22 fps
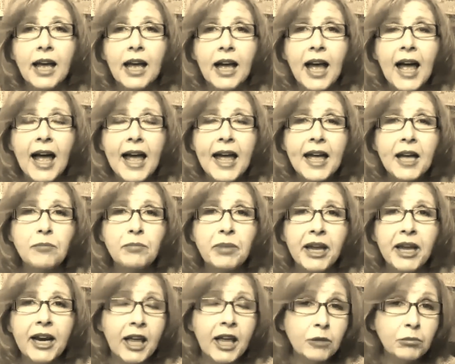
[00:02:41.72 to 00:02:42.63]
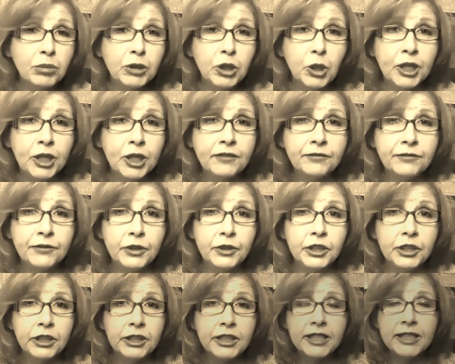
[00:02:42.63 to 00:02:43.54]
I had been unemployed
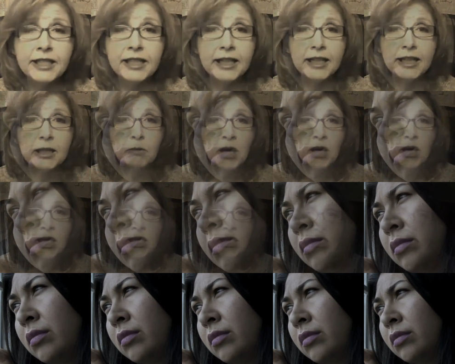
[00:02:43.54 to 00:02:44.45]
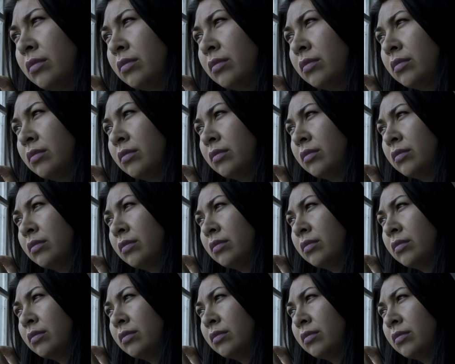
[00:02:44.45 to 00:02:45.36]
for 6 months,
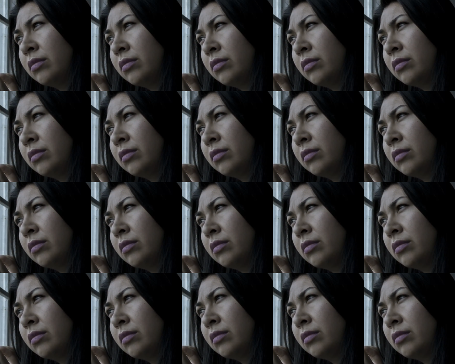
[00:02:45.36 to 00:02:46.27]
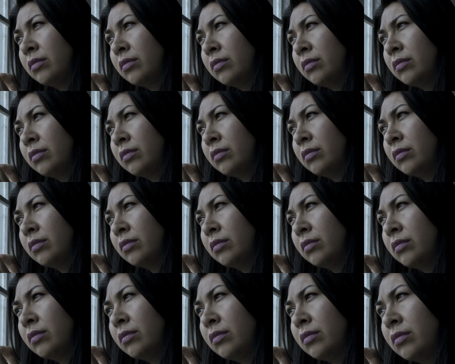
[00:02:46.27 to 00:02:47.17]
and I
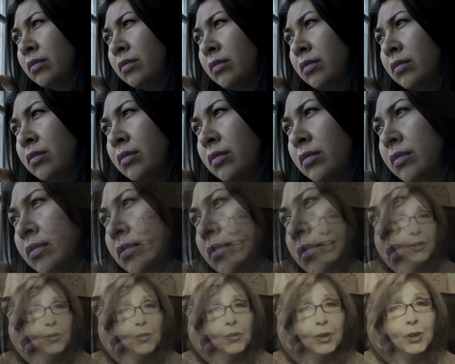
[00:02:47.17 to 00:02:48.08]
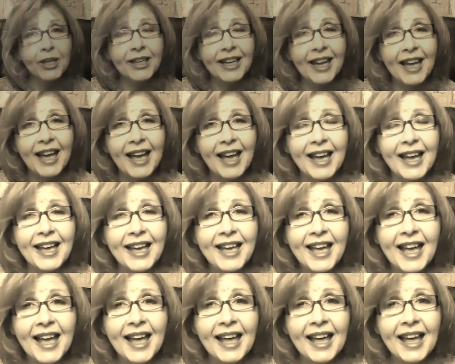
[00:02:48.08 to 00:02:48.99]
stepped on the scale one
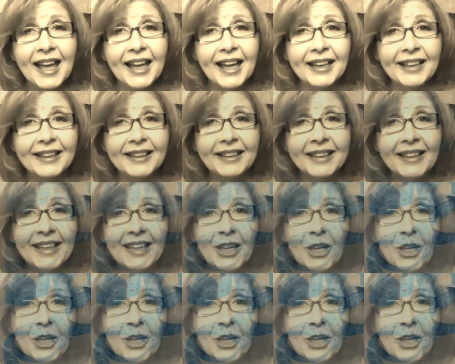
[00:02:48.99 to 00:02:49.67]
day, and